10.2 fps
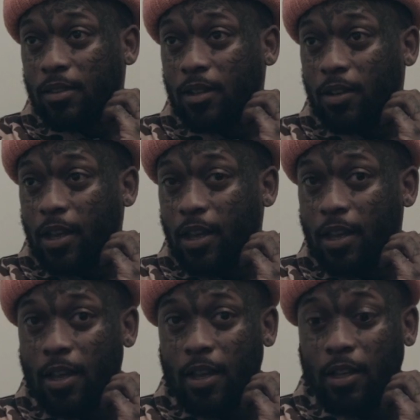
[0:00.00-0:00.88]
Okay?
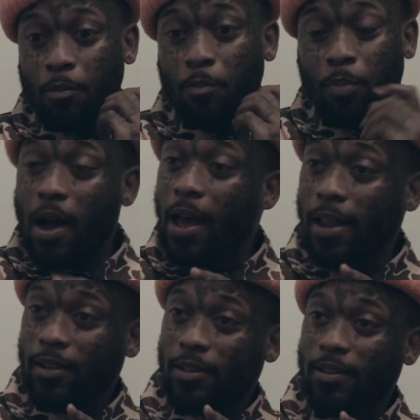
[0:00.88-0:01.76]

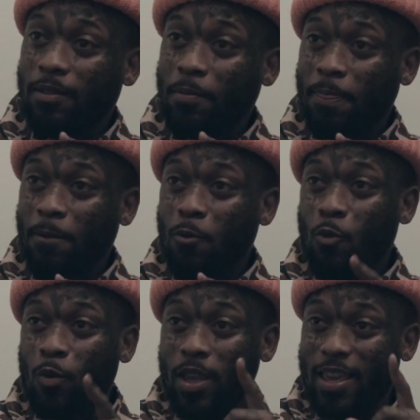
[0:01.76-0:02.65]
But
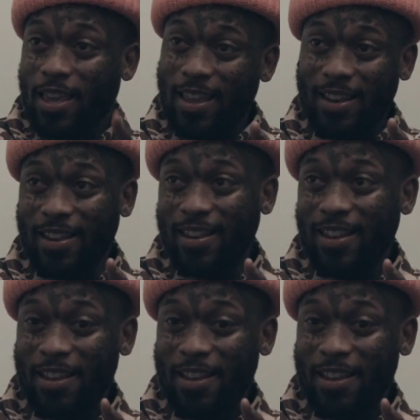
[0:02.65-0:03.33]
we can